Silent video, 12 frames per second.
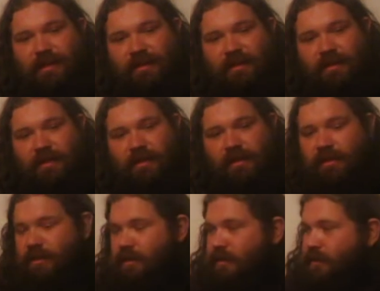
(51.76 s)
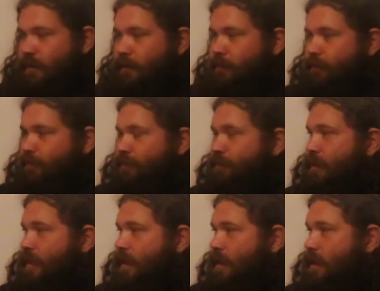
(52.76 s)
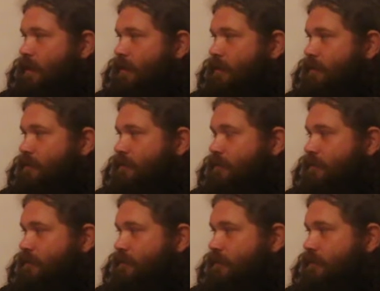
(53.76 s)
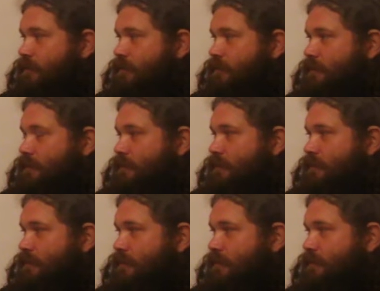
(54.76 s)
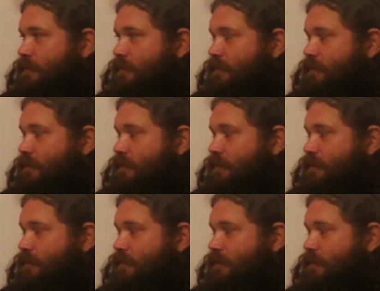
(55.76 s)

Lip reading: (not speaking)